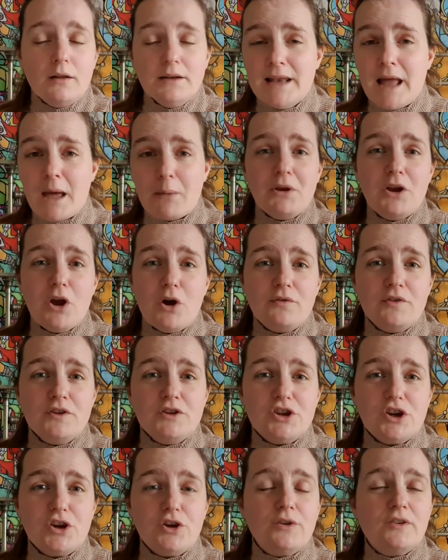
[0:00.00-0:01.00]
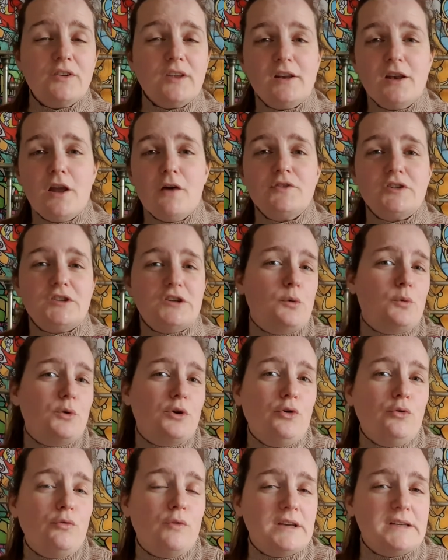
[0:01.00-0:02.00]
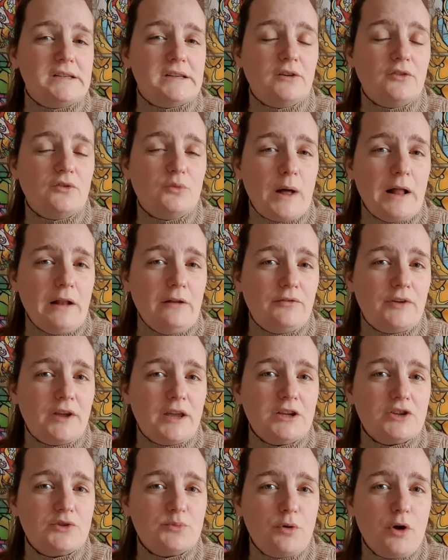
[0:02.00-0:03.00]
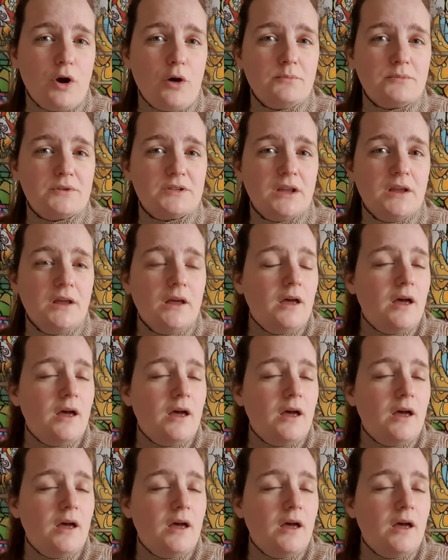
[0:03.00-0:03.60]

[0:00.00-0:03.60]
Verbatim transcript: Let me know if you do because I'd love to know what you're reading as well for each prompt.